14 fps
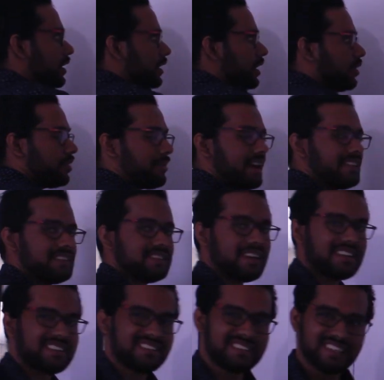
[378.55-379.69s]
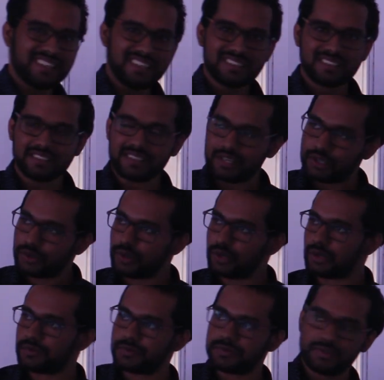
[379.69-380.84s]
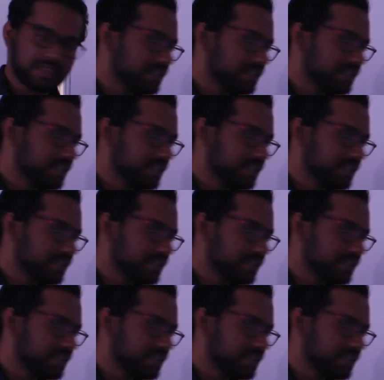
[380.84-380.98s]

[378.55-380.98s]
Now imagine that G is the centroid of